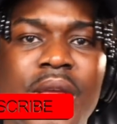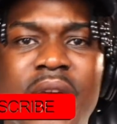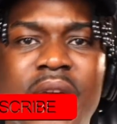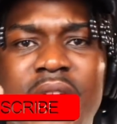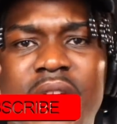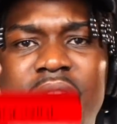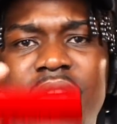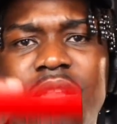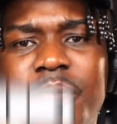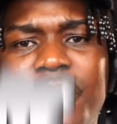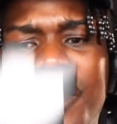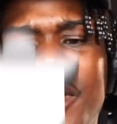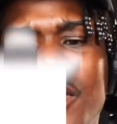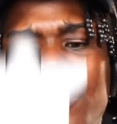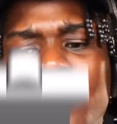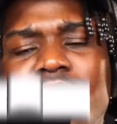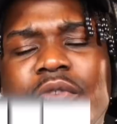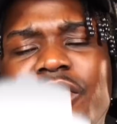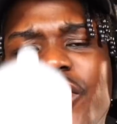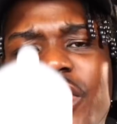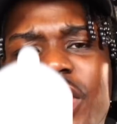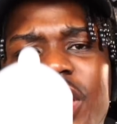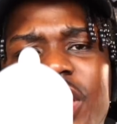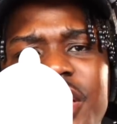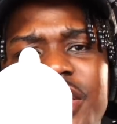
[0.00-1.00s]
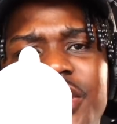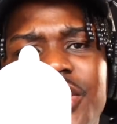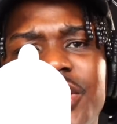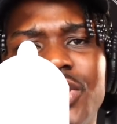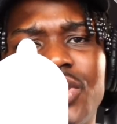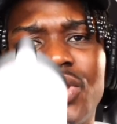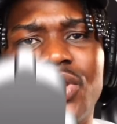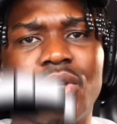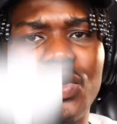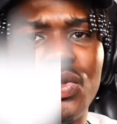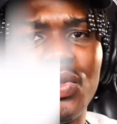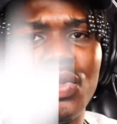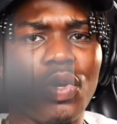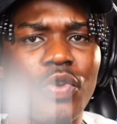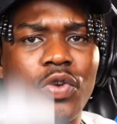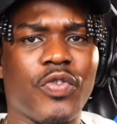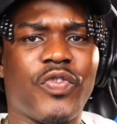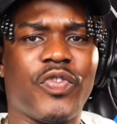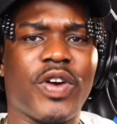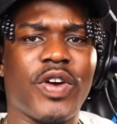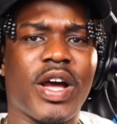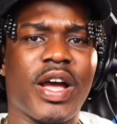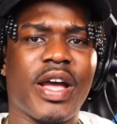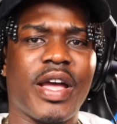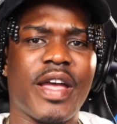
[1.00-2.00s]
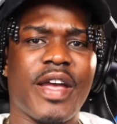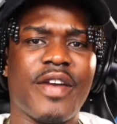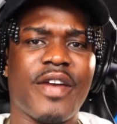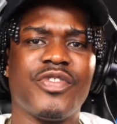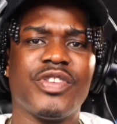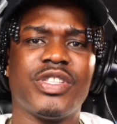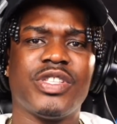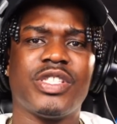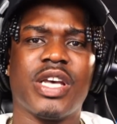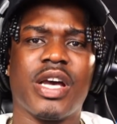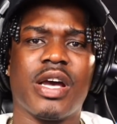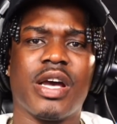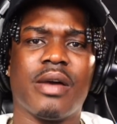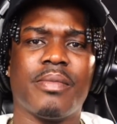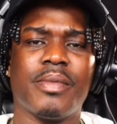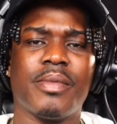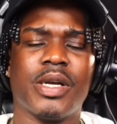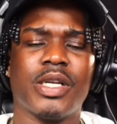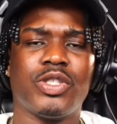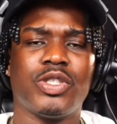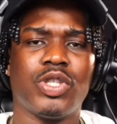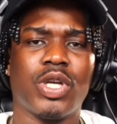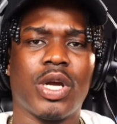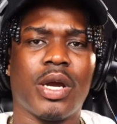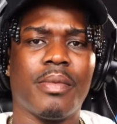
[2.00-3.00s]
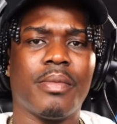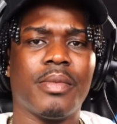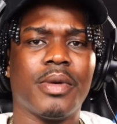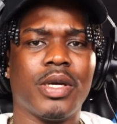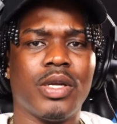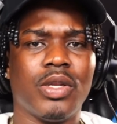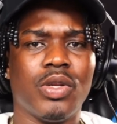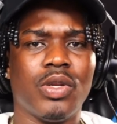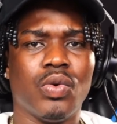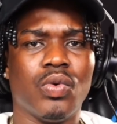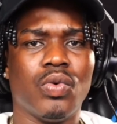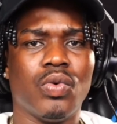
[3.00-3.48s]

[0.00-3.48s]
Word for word: hit the bell notification so you're notified every time I drop a new